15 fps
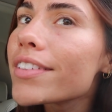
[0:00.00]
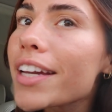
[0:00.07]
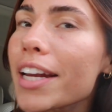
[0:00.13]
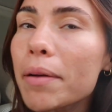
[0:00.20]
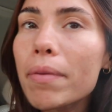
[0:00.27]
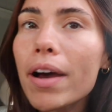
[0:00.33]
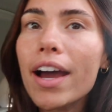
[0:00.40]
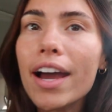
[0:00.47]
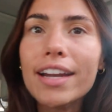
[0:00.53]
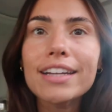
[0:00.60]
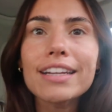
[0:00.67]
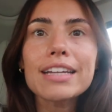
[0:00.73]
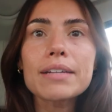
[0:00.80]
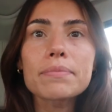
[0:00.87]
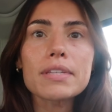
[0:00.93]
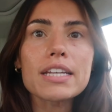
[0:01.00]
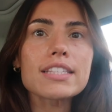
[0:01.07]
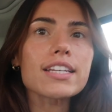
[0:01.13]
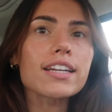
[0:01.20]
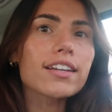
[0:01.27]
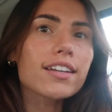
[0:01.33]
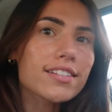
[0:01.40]
I didn't get them
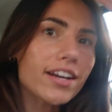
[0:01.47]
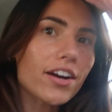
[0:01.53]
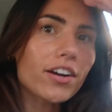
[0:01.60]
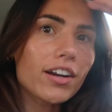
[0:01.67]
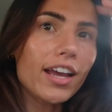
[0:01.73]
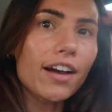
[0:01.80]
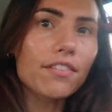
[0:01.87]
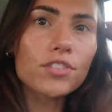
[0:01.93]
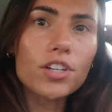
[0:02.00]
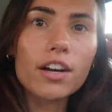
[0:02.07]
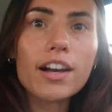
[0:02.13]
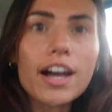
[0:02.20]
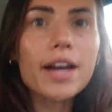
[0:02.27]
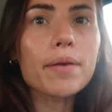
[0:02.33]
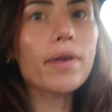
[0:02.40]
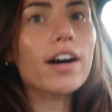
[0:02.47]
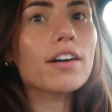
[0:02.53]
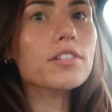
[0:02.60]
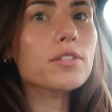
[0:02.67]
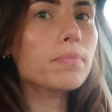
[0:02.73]
tinted because I already have dark eyebrows,